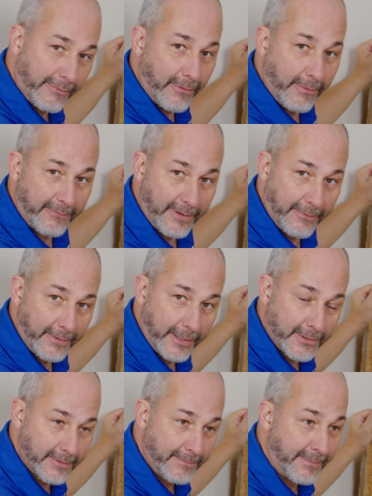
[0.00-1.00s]
foam
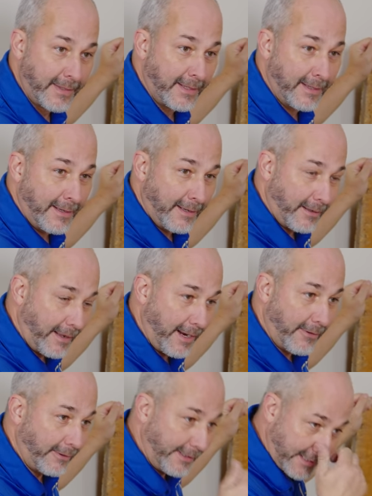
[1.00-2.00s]
foundation
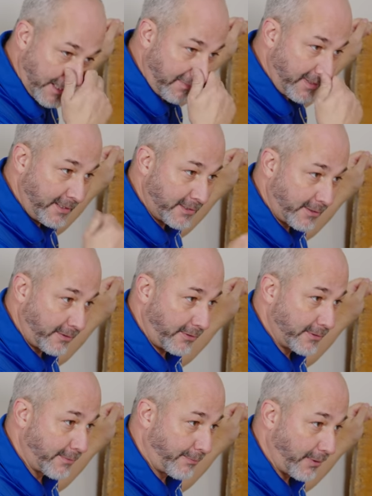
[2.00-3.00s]
air leaking means that
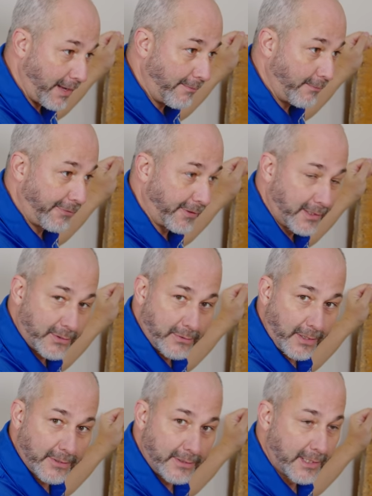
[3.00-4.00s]
there's a problem with the
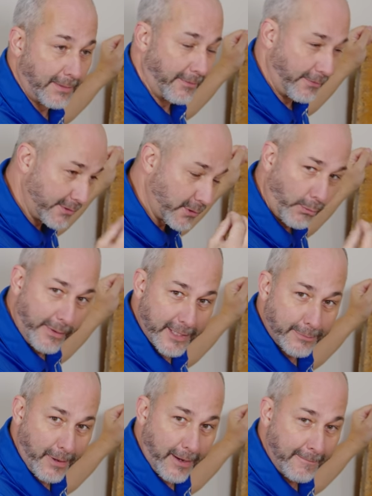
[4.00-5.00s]
construction zone there's a weak
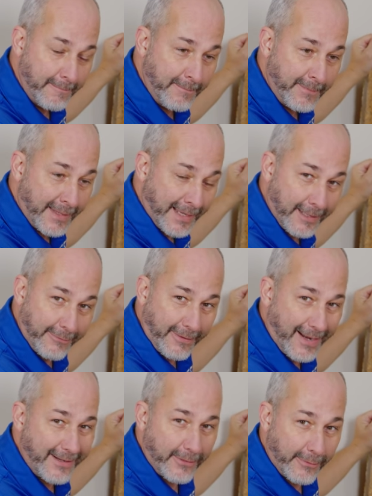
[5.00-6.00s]
spot and if
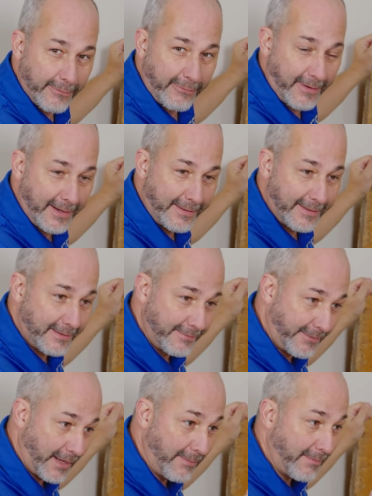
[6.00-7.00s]
i don't find it
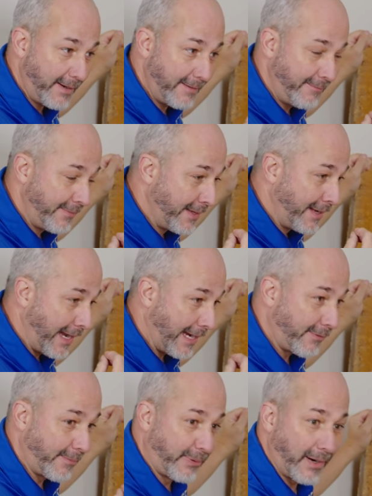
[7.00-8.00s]
i might
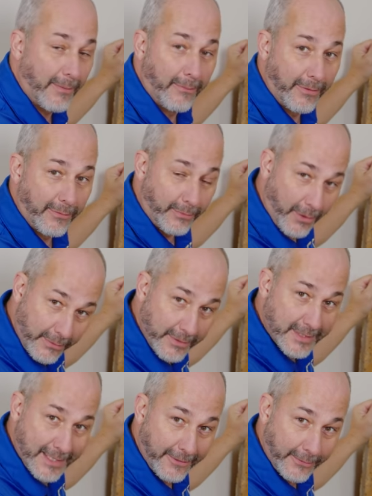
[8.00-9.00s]
have a problem with
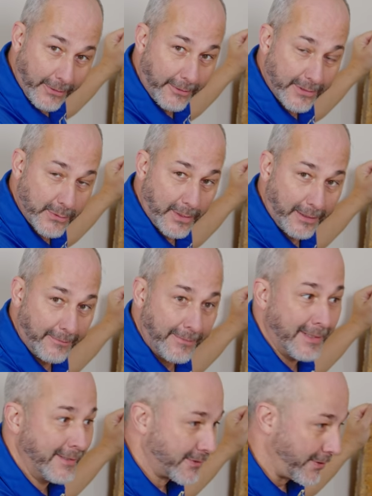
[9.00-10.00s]
rodents down the road as well
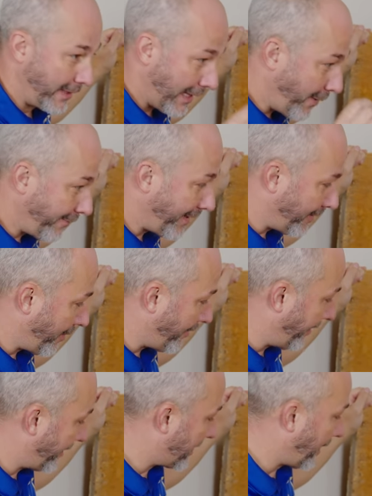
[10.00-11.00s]
so now I've got to
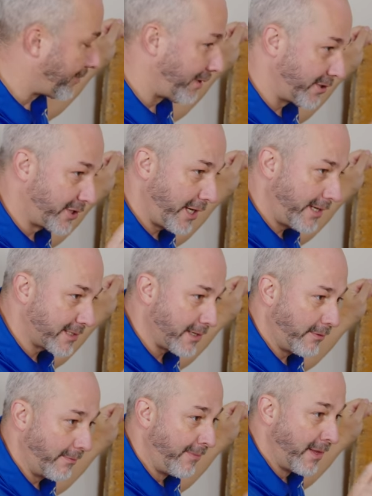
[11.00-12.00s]
open this up to chase
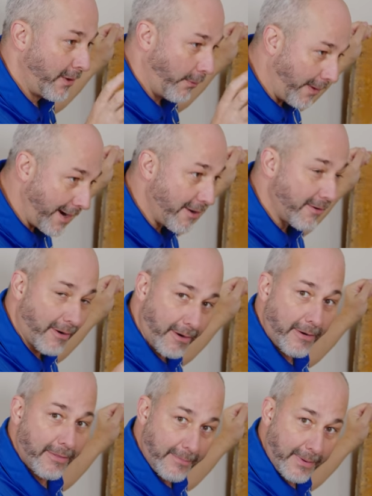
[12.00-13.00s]
out where
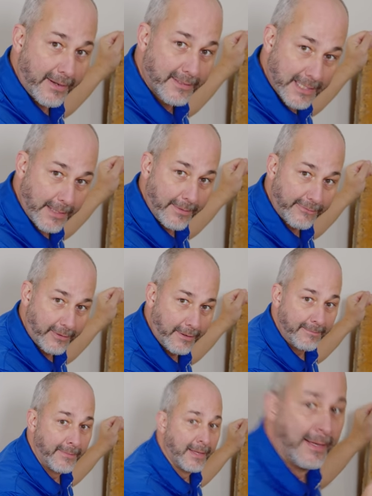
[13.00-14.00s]
are the bugs coming
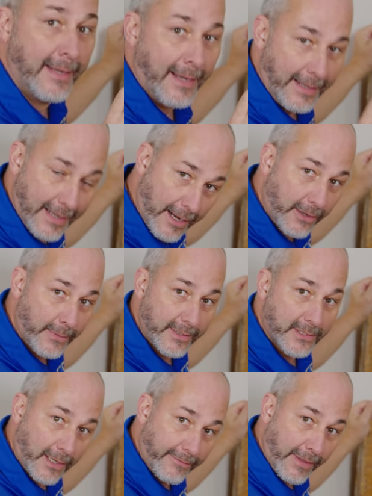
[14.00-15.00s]
from and how do I
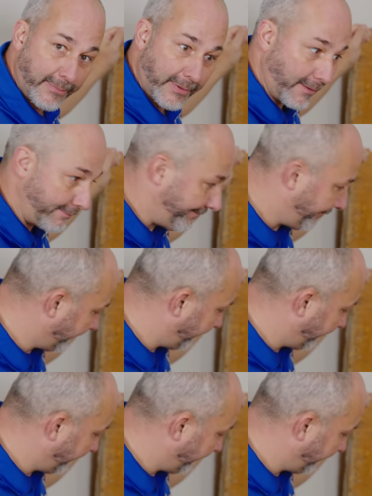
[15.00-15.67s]
solve that problem?